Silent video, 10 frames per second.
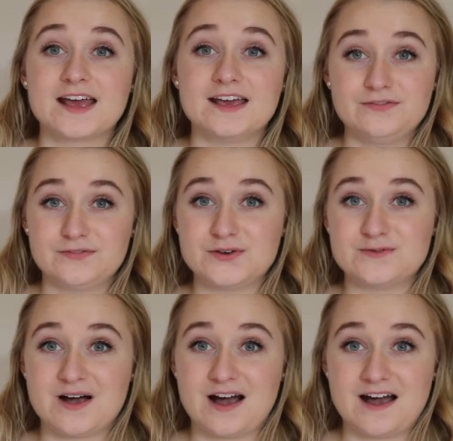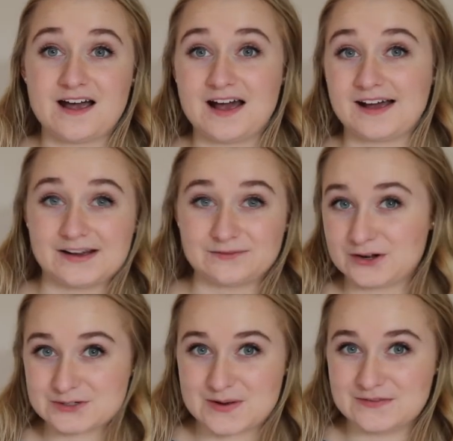If you have
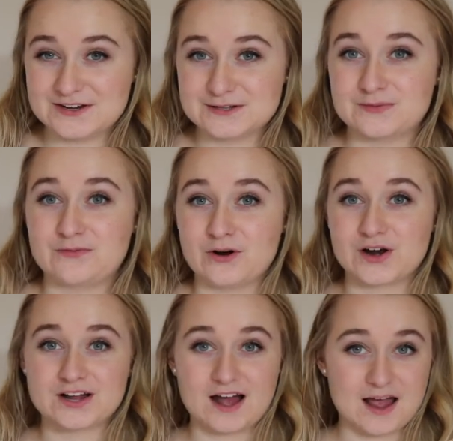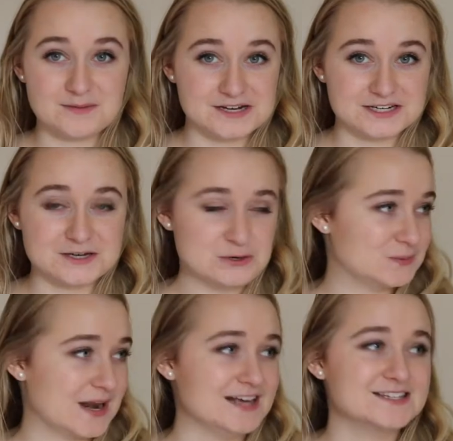watched my videos before, I'm in a new
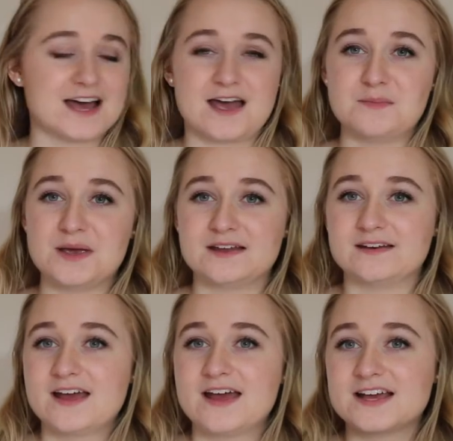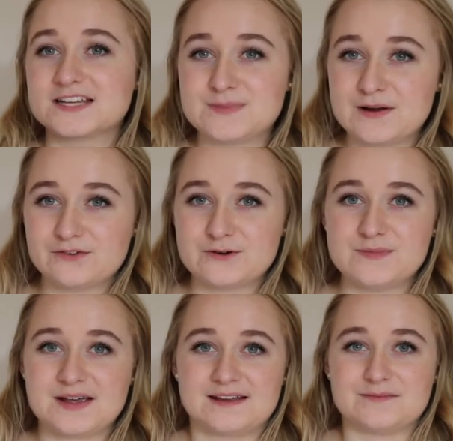place. I'm in the spare
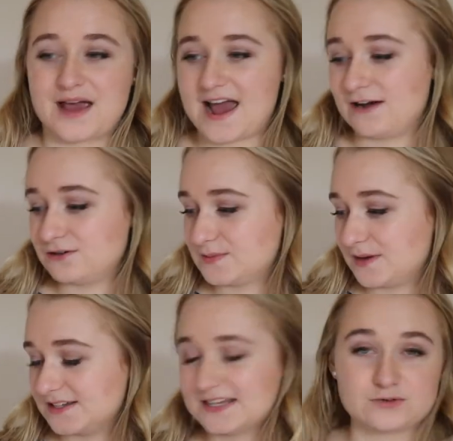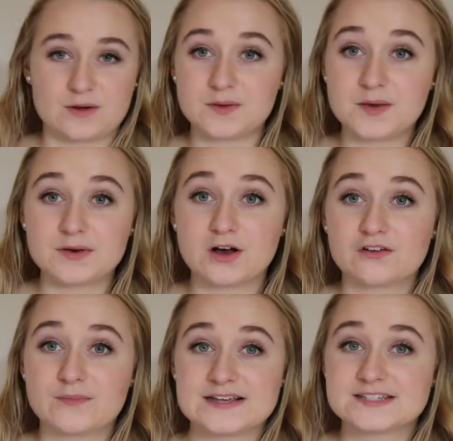room in my house because that's where I'm keeping all
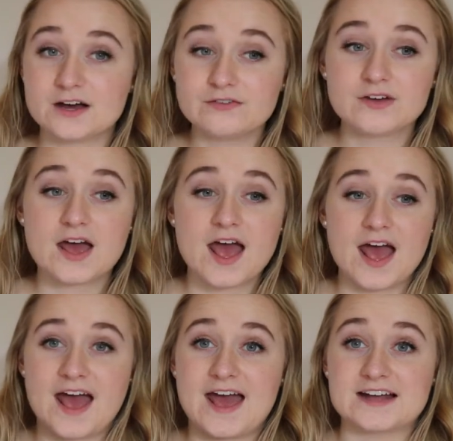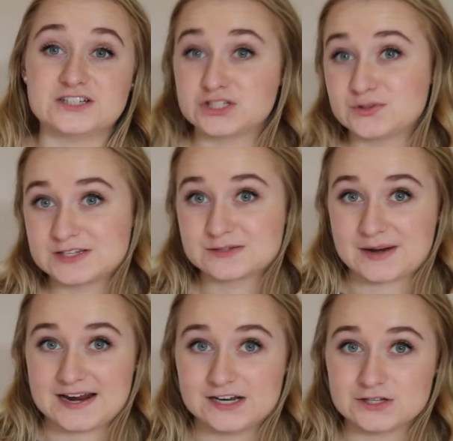of my stuff. Uh, just to
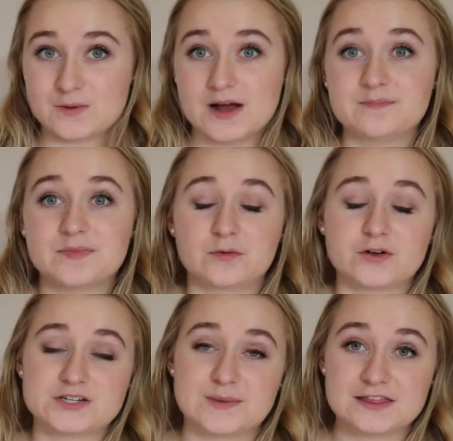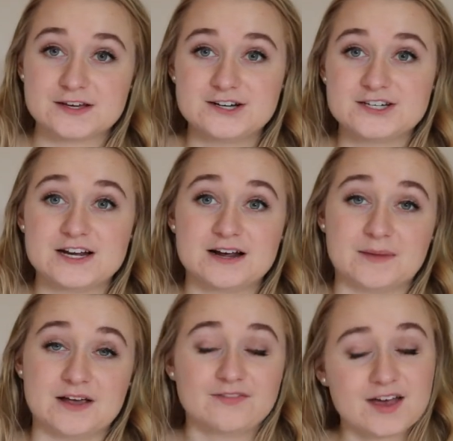explain as well, I'm going into my third year and
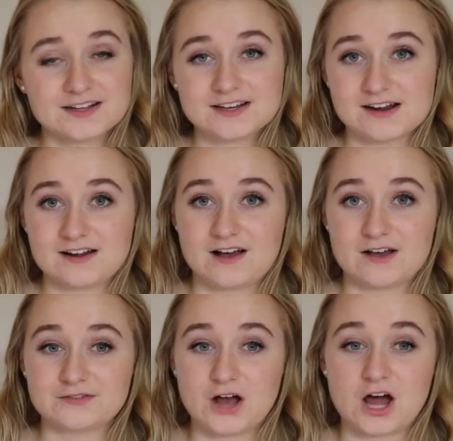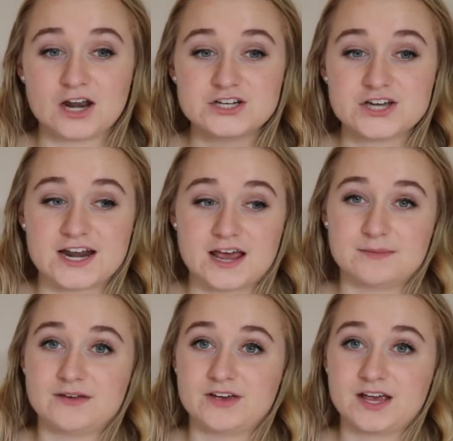my final year of college and
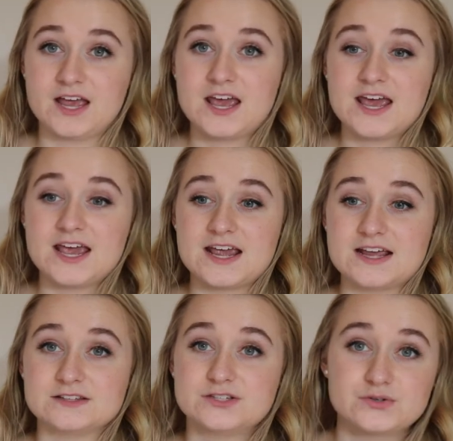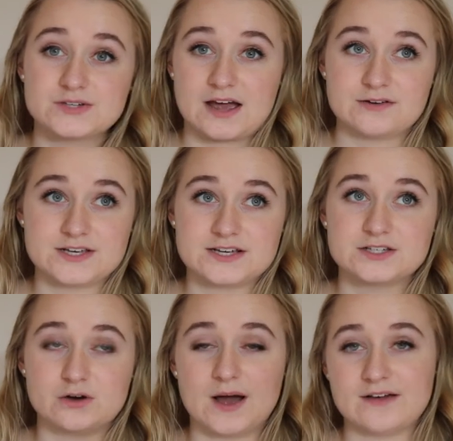I'm living in student housing
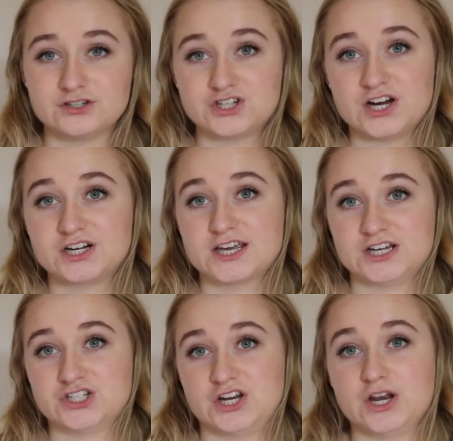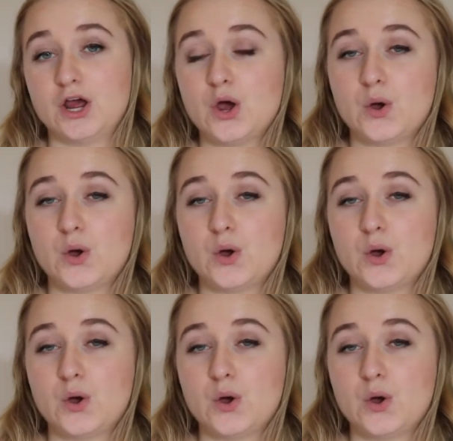so I have a shared kitchen